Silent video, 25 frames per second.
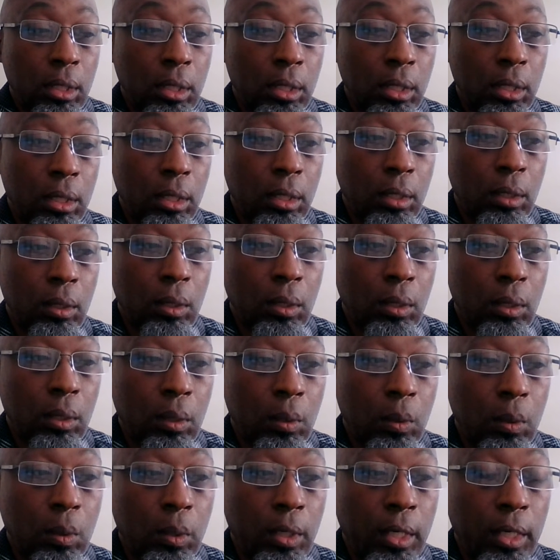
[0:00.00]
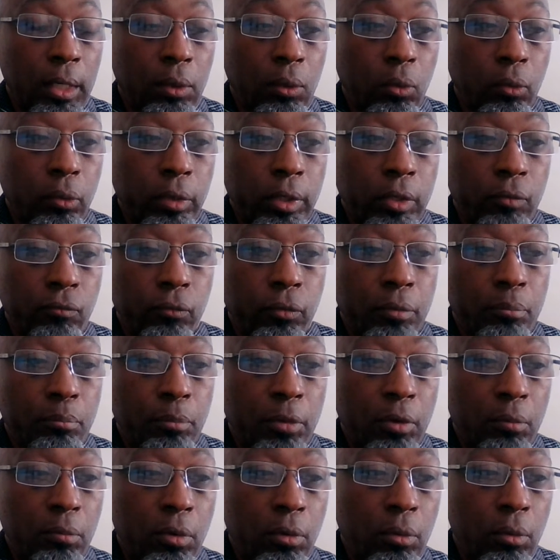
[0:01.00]
I don't even
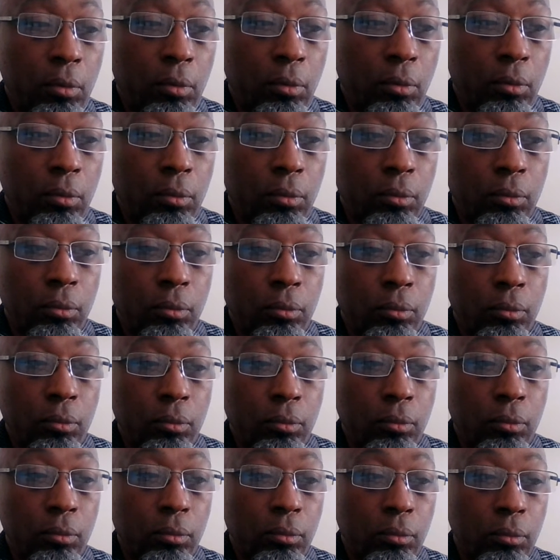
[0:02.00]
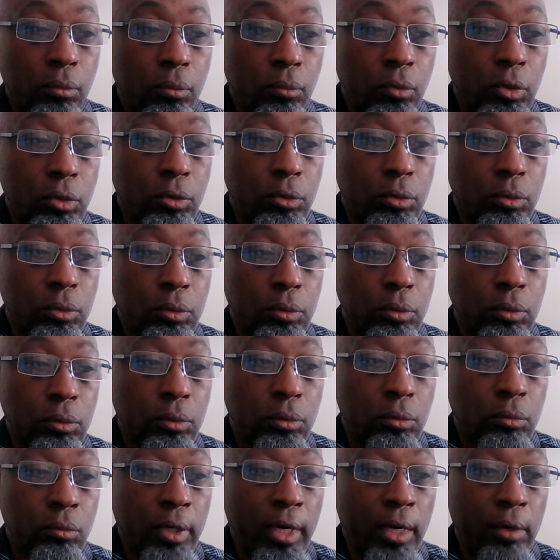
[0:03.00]
remember which
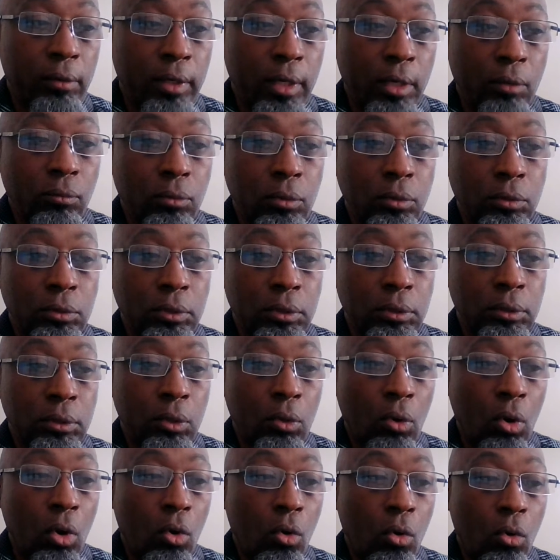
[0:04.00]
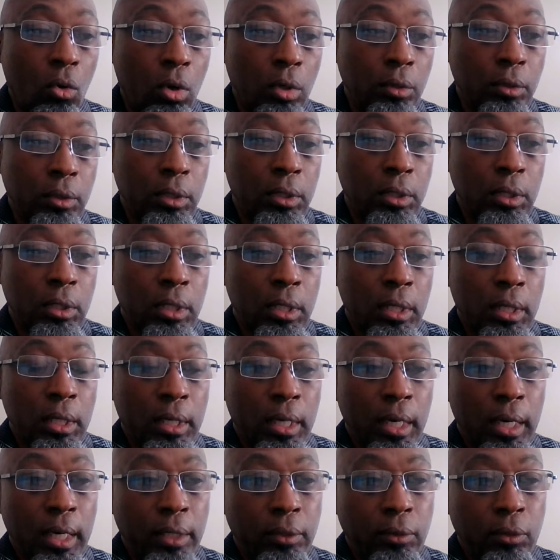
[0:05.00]
route I was on.
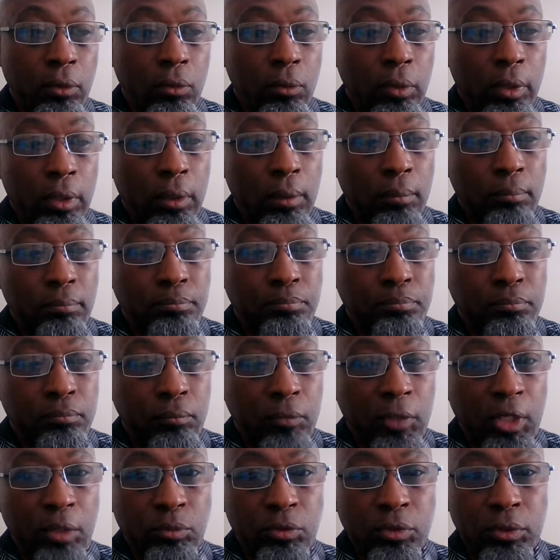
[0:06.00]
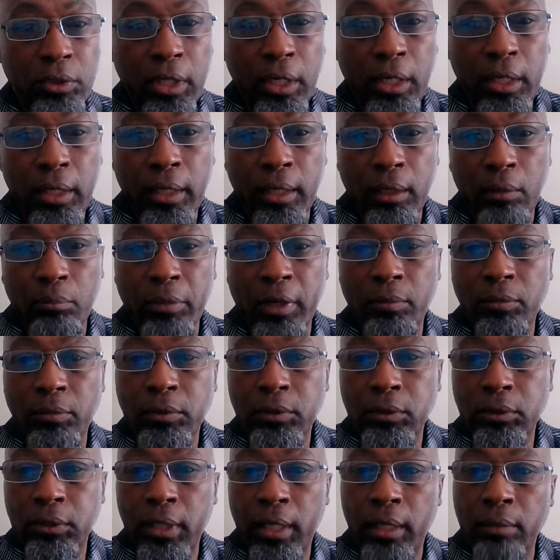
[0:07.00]
I know I was staying in Alabama
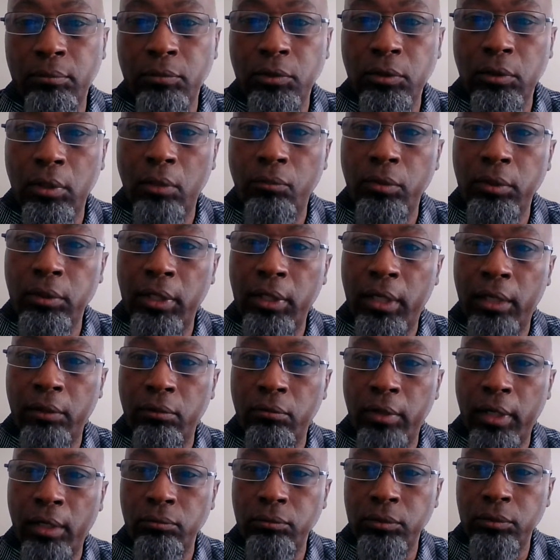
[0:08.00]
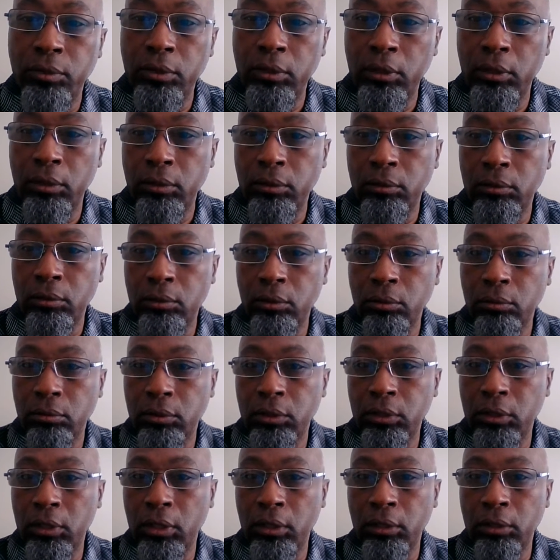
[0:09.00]
at the time, so I went down to Route 10 and
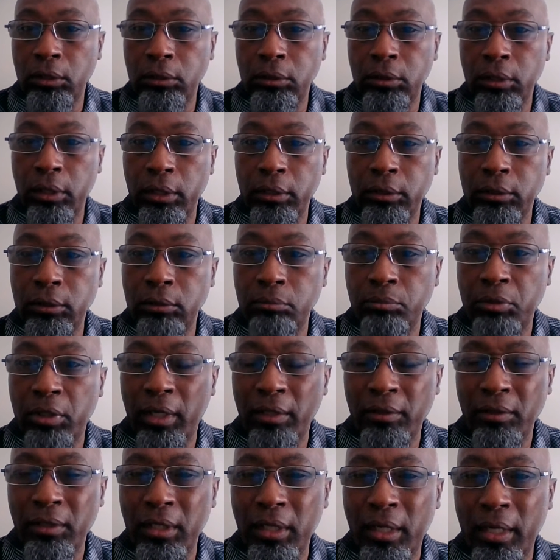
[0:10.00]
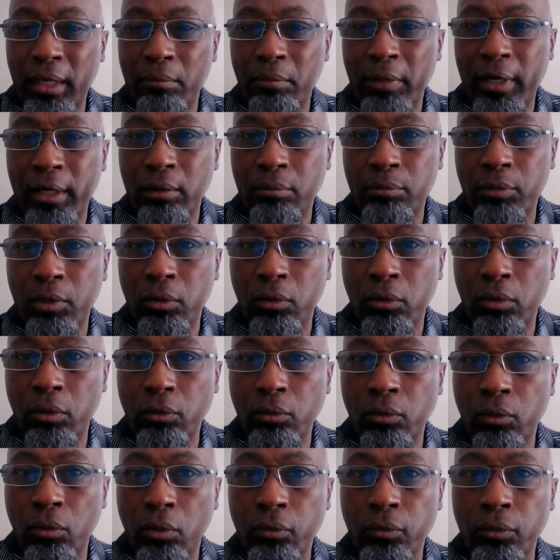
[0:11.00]
took 10 into Texas. But I think I might have been on
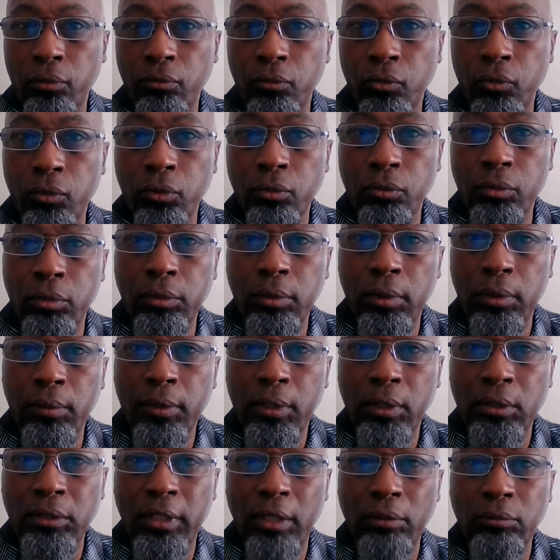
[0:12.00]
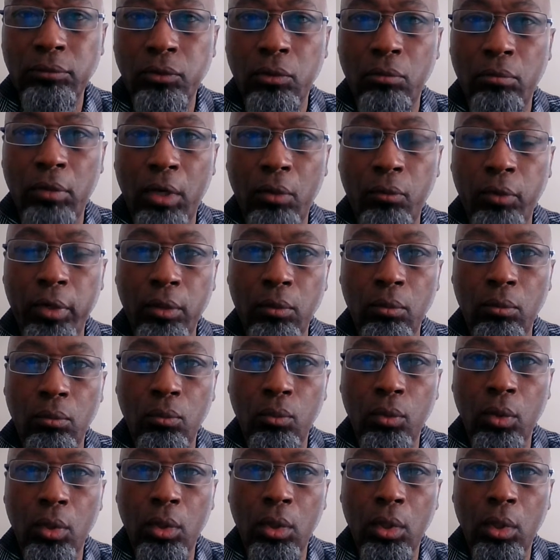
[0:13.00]
a northern route because I was on my way
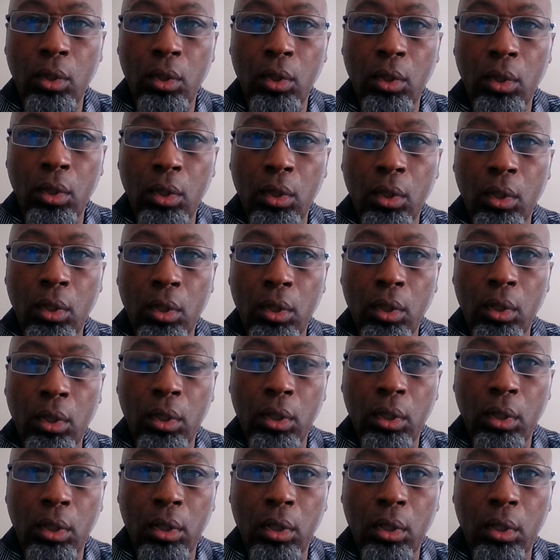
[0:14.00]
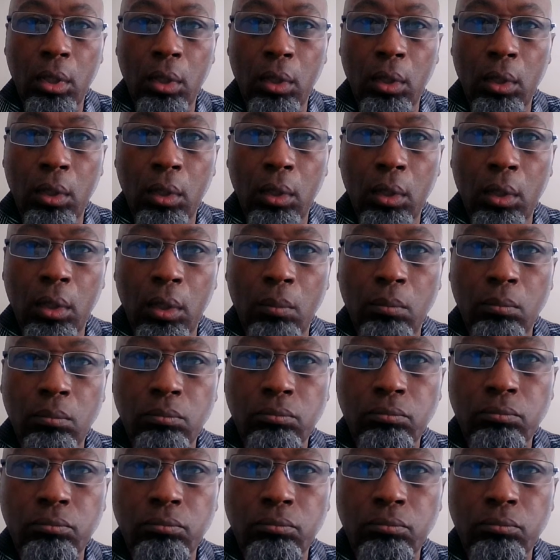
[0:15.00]
to, whoa,